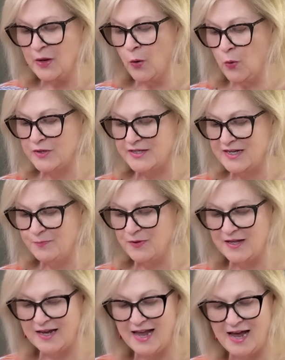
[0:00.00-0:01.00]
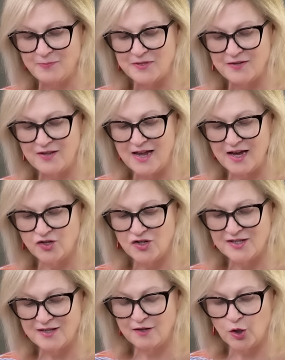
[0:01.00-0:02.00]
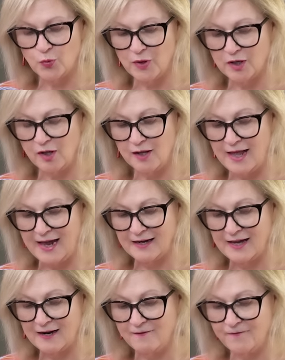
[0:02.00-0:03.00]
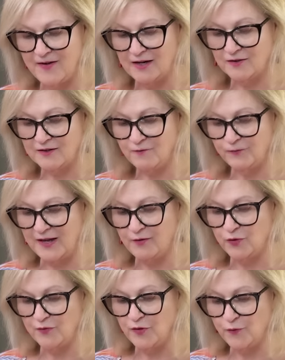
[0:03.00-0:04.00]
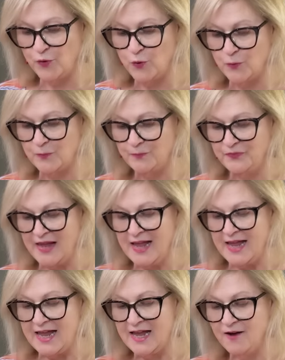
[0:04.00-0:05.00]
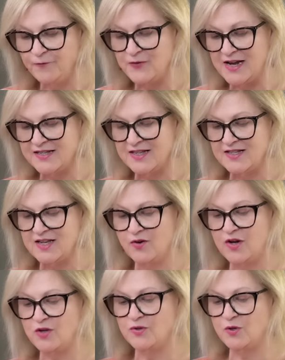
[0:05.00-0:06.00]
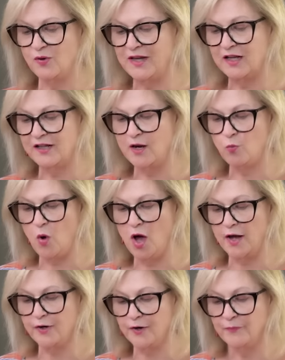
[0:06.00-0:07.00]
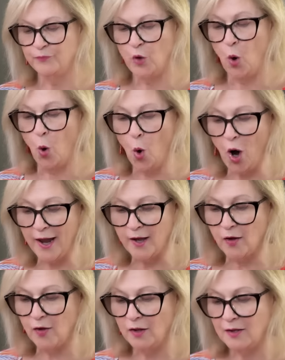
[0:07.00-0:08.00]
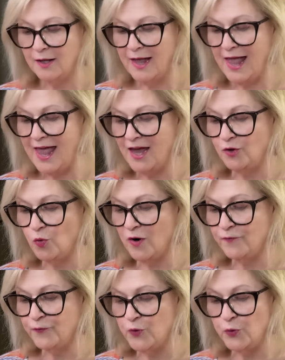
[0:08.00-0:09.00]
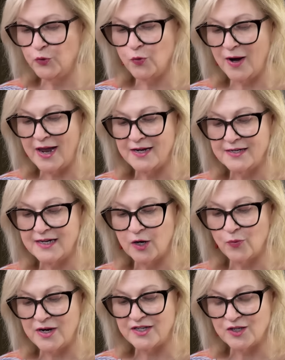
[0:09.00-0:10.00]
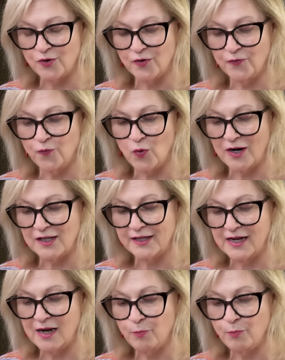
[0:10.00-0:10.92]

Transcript: or seep in the gaps and the edges in the griddle and can affect the flavor of the food. If necessary, use only clean water, oil, and or food grade degreaser for cleaning